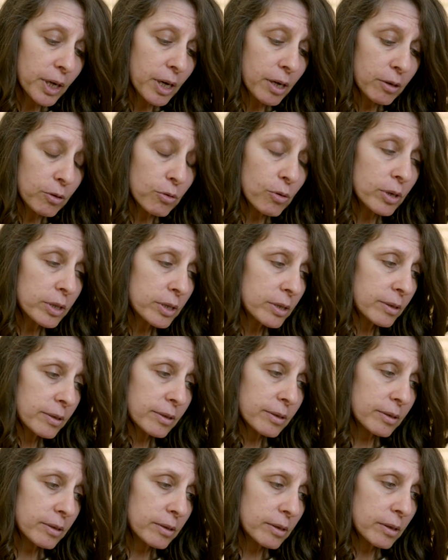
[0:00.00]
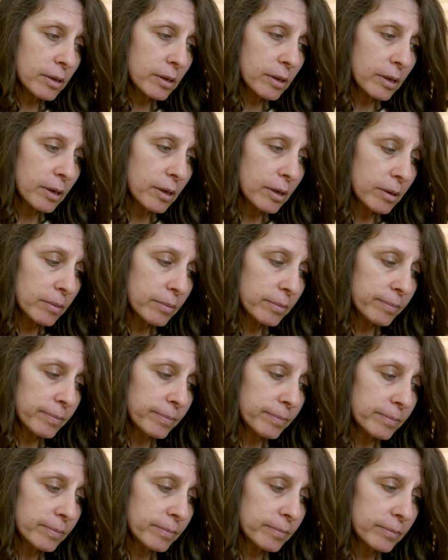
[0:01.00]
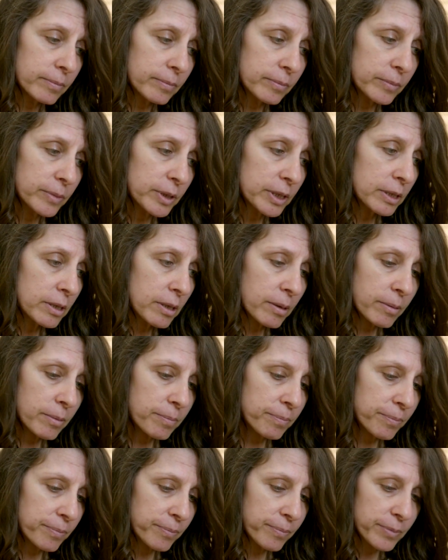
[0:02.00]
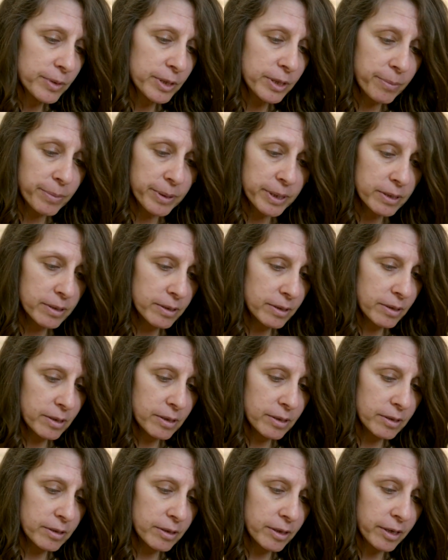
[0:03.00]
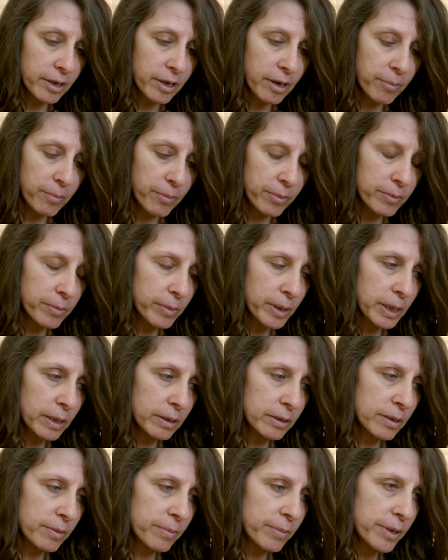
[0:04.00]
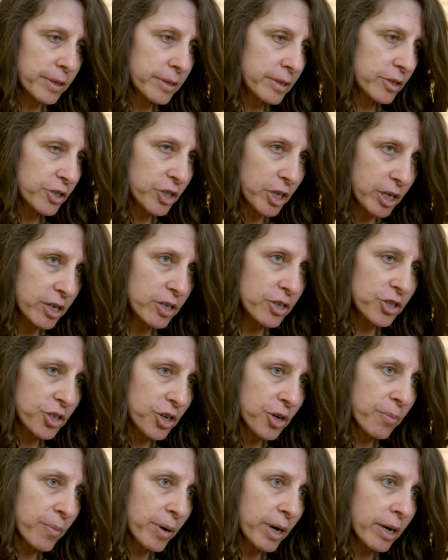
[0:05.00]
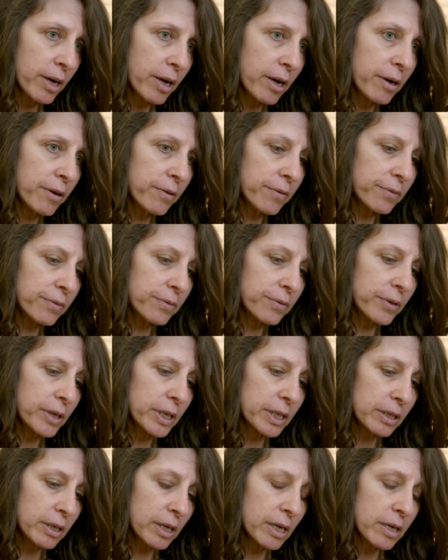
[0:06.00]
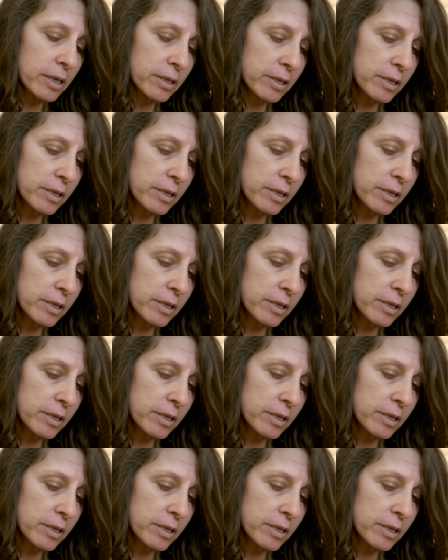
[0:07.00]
It was the biggest struggle, the biggest challenge in my life, I